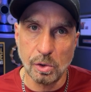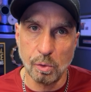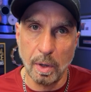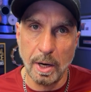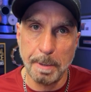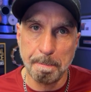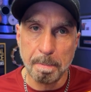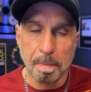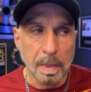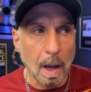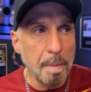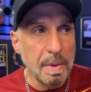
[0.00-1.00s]
right?
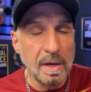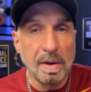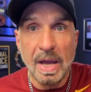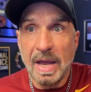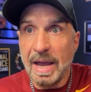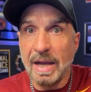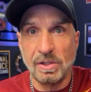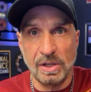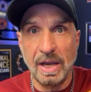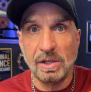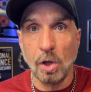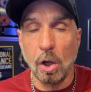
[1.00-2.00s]
I mean, it
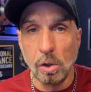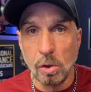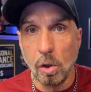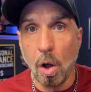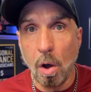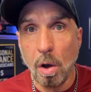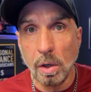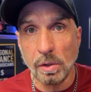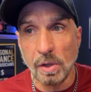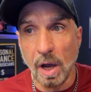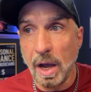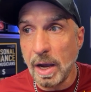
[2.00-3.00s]
takes a long
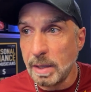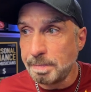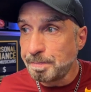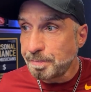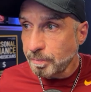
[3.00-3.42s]
time